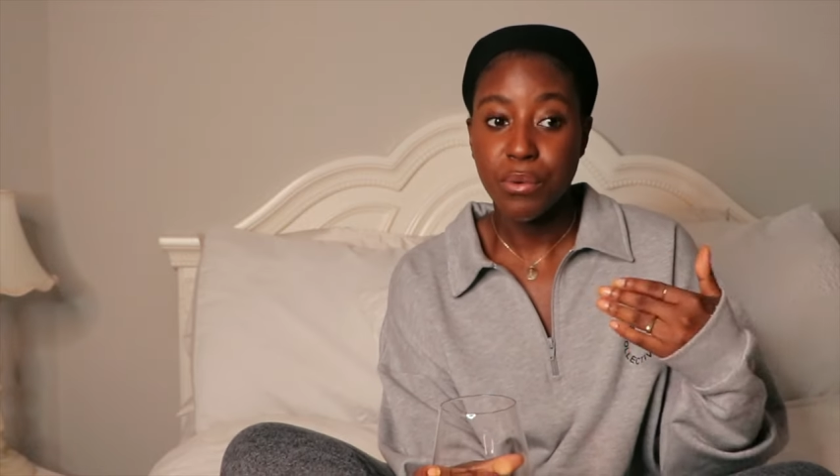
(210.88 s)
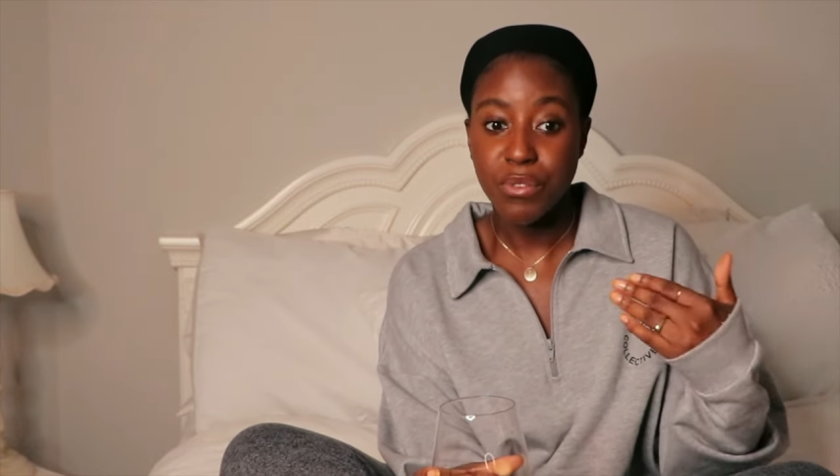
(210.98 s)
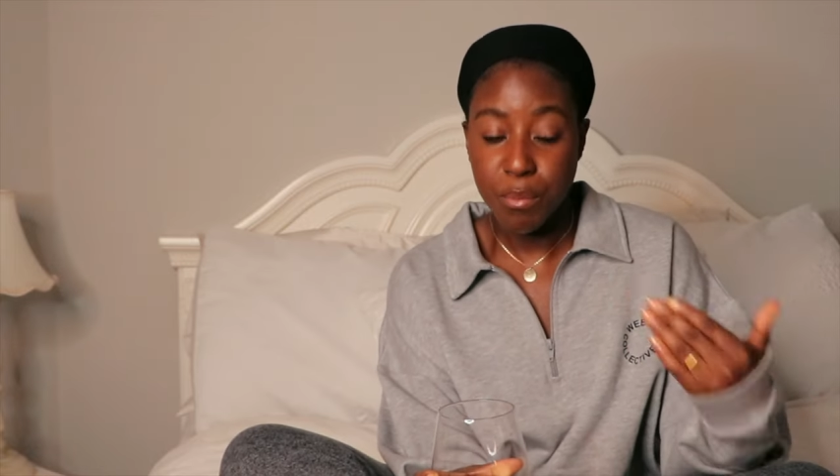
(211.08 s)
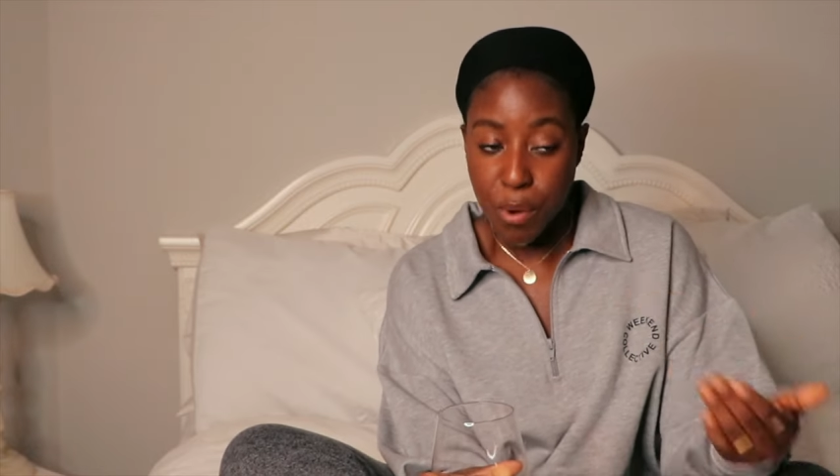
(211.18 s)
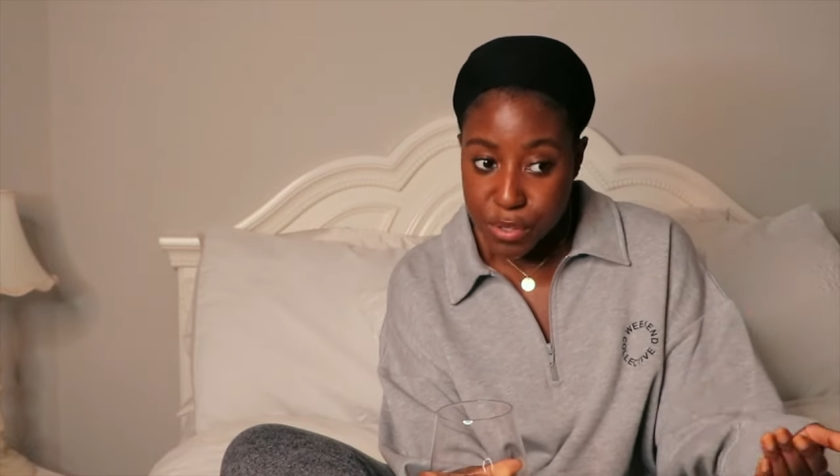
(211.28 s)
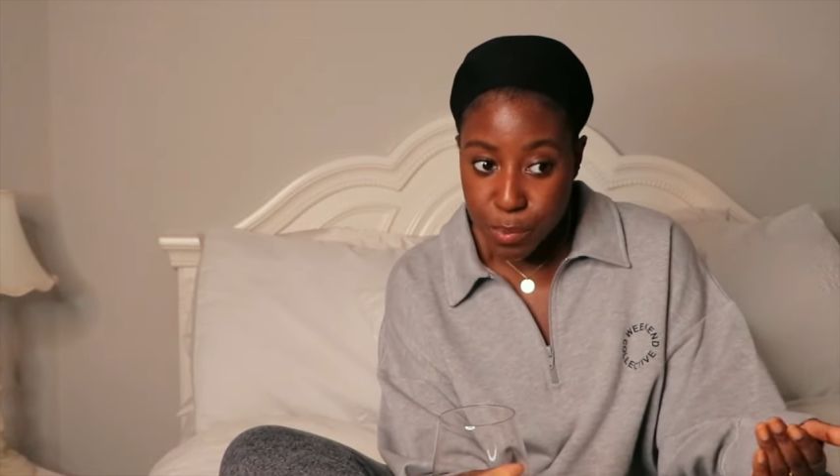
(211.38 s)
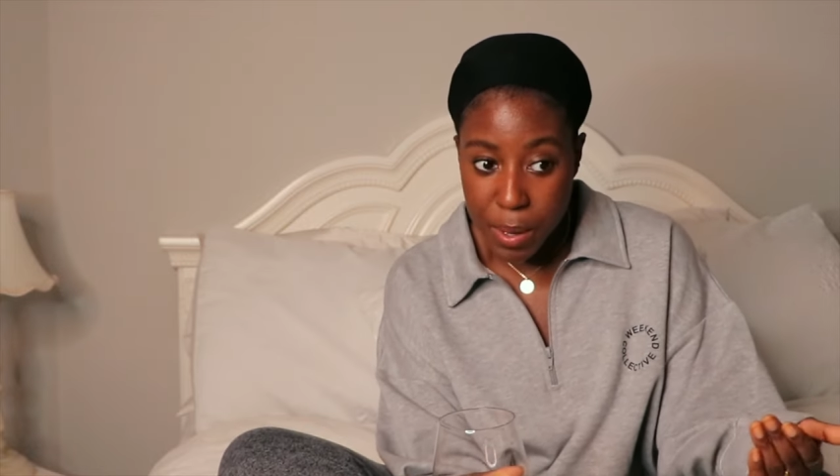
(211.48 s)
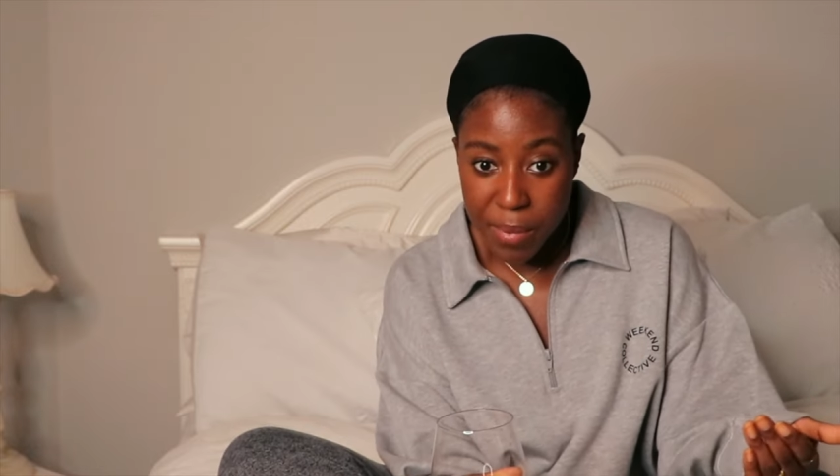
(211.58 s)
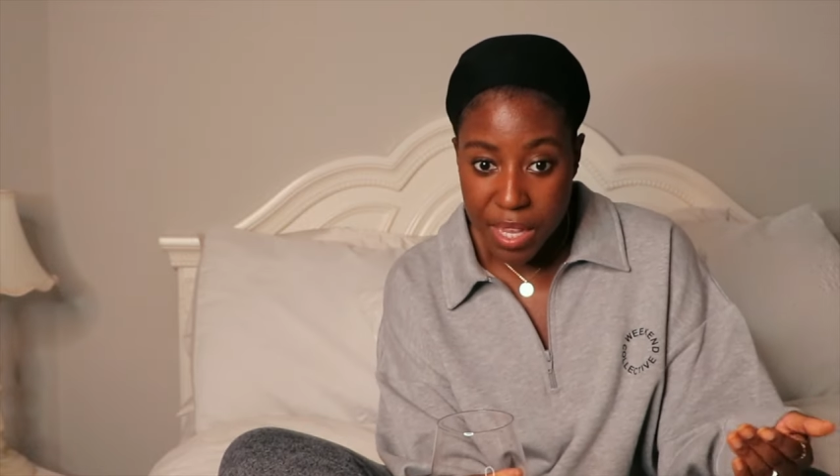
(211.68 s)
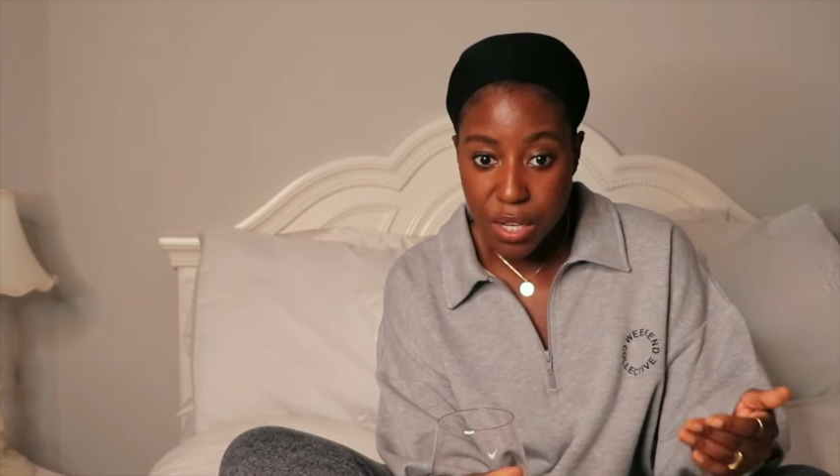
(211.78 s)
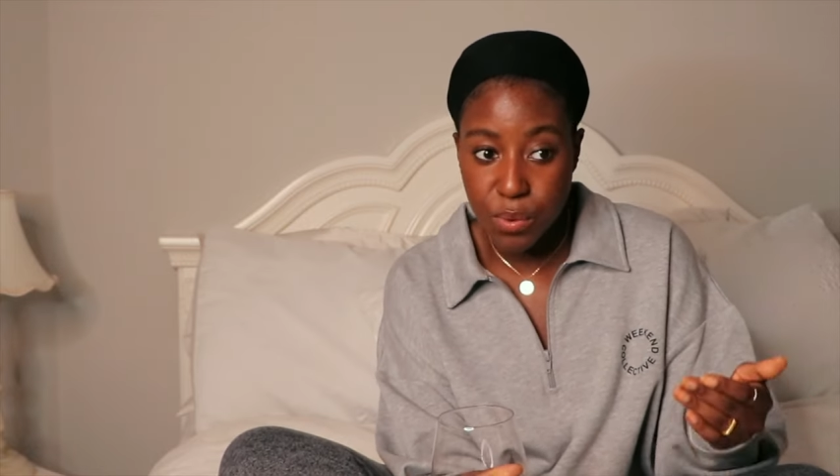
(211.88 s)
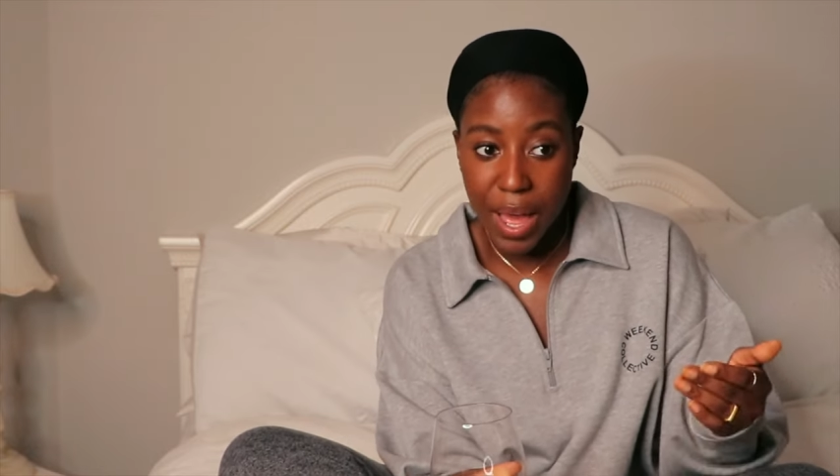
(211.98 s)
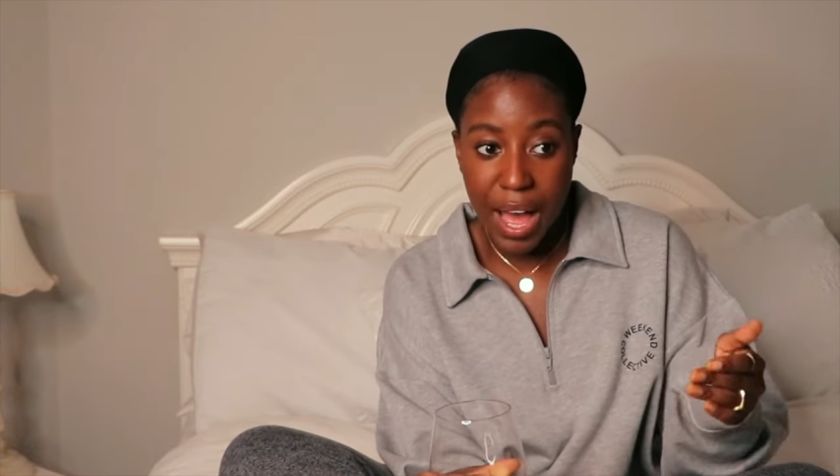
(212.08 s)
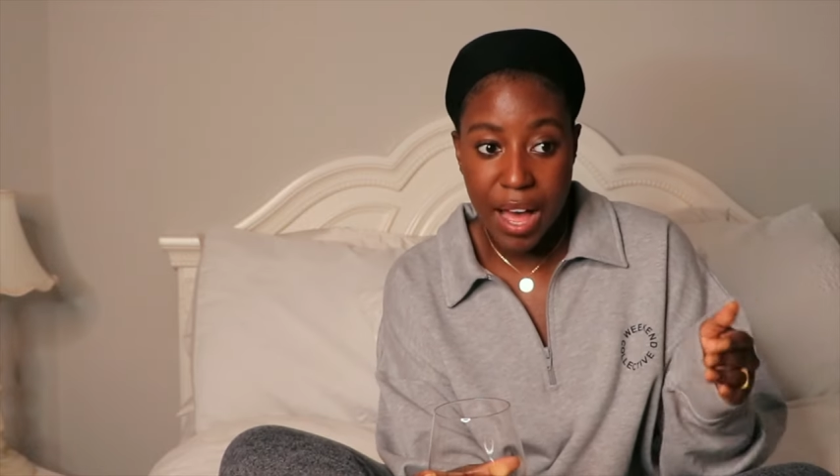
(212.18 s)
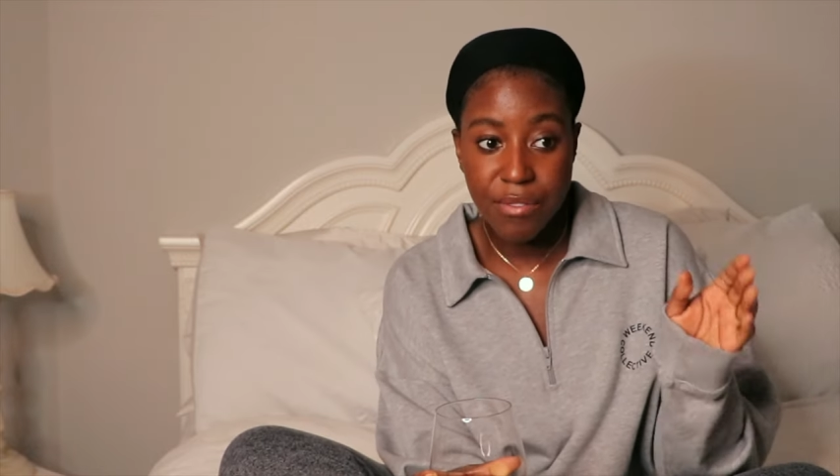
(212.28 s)
for most women who
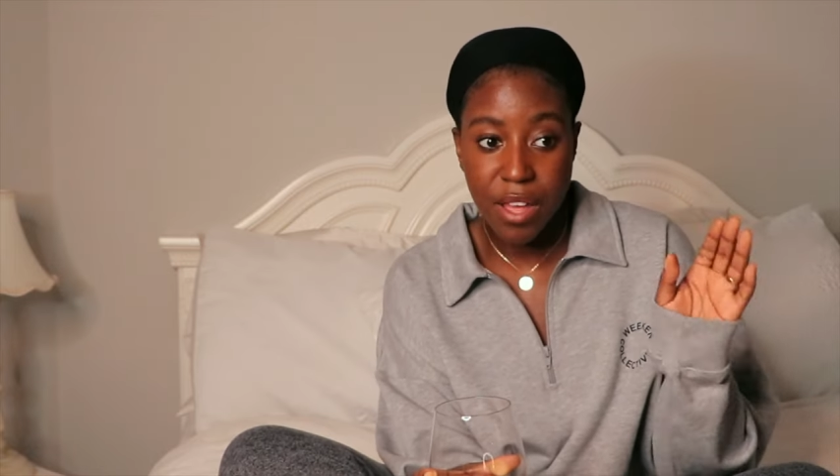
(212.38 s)
have